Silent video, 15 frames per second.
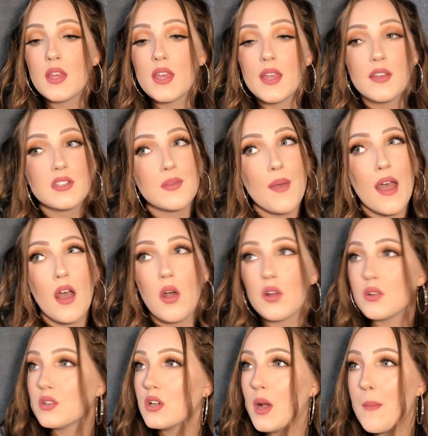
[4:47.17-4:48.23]
it was about
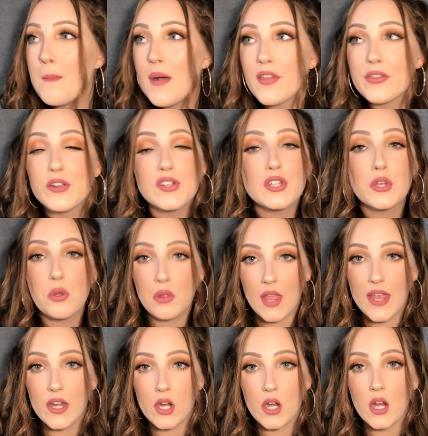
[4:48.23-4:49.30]
a month or 2
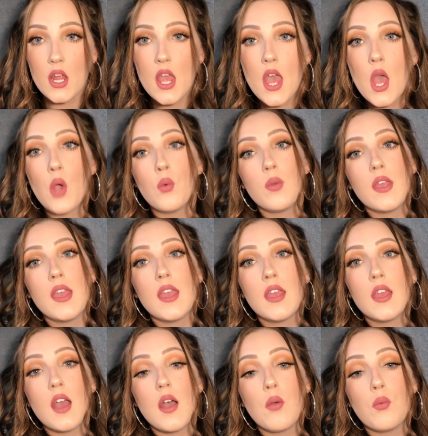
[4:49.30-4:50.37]
later,
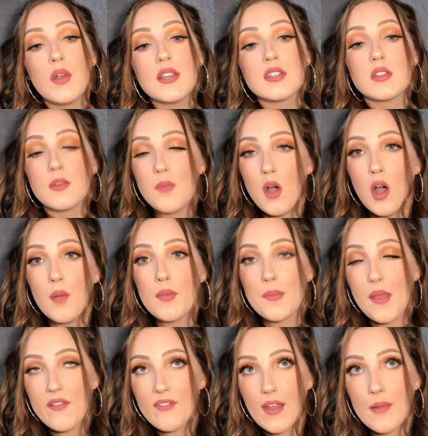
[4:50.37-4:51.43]
we went to the mall, me and
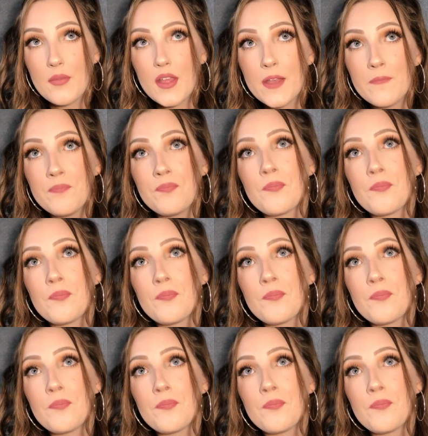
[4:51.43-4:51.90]
my family.